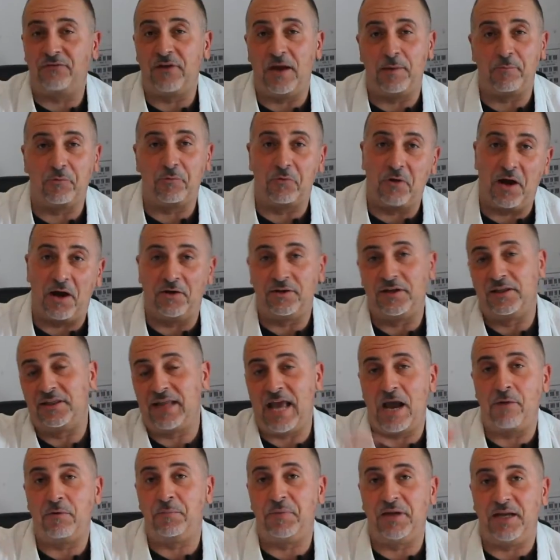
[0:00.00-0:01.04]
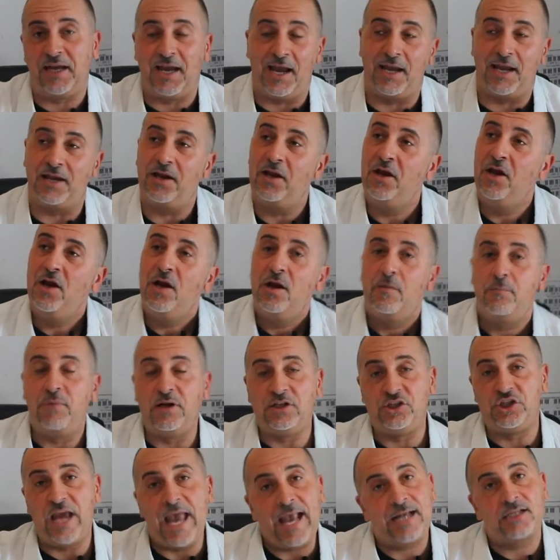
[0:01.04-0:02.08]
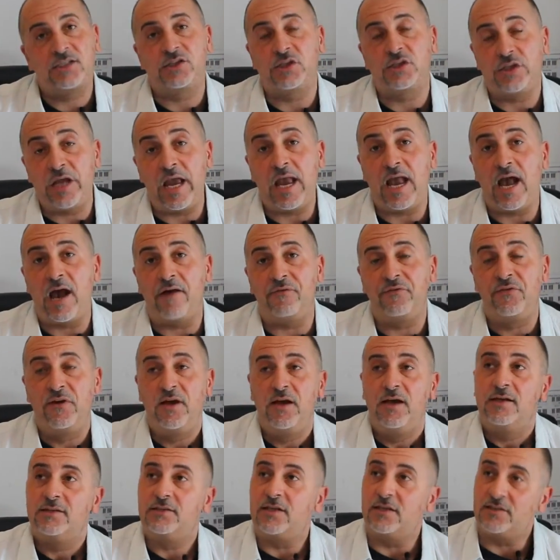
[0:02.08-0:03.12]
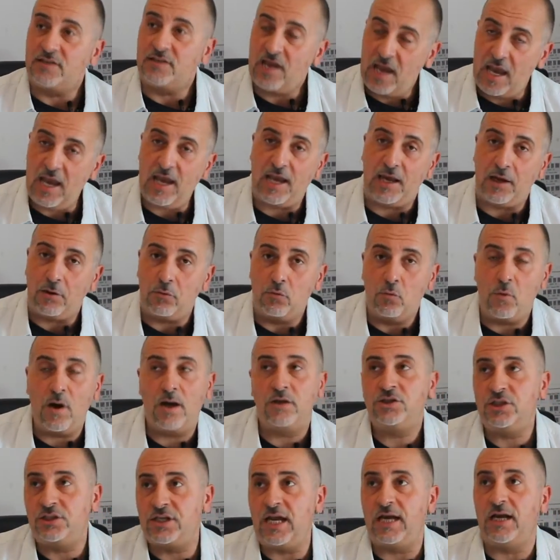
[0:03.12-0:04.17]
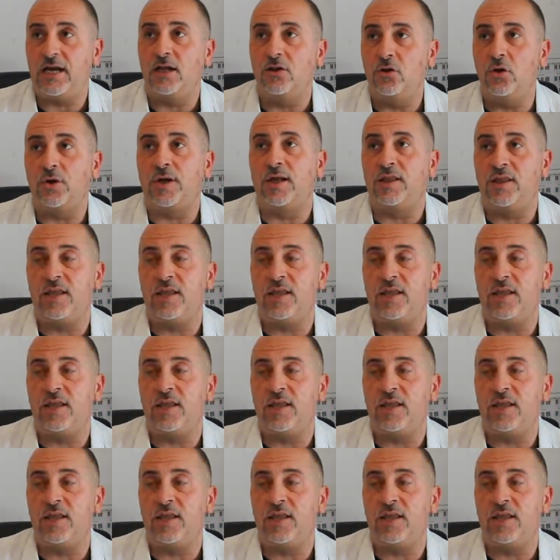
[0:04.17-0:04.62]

frame around it and that would be it. But Jack's staff says, hey, why don't you take a look at